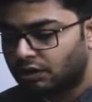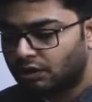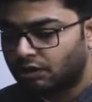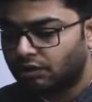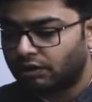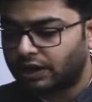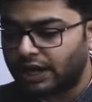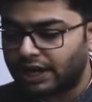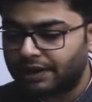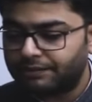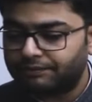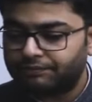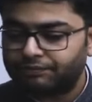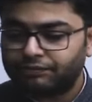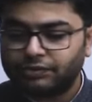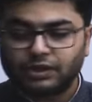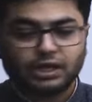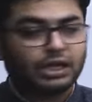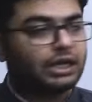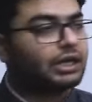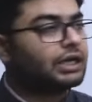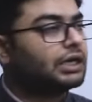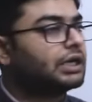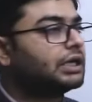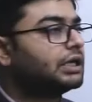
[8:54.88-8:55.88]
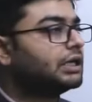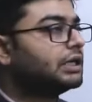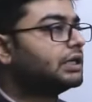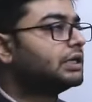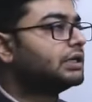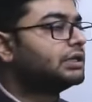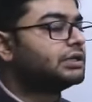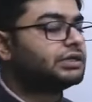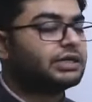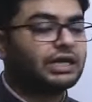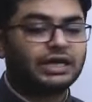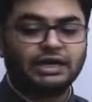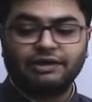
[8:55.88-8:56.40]
Okay.
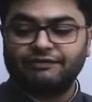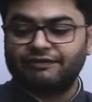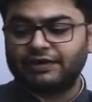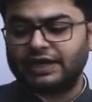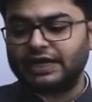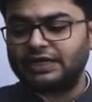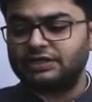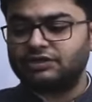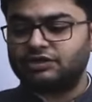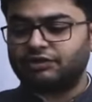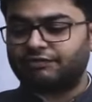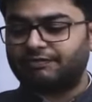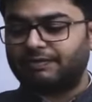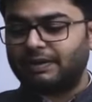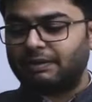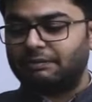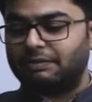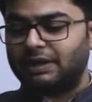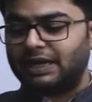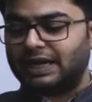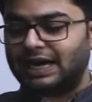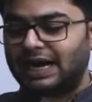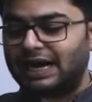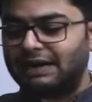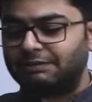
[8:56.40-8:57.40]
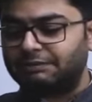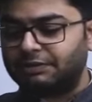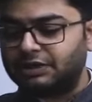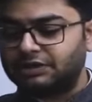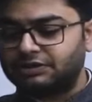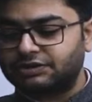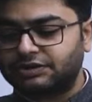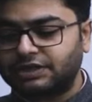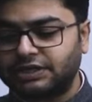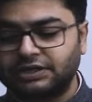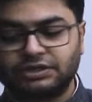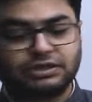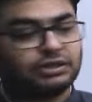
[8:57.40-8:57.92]
Significance of public
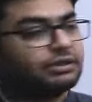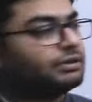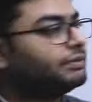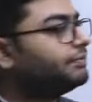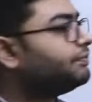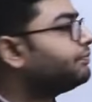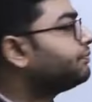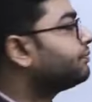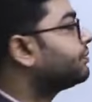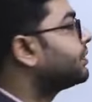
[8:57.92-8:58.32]
administration,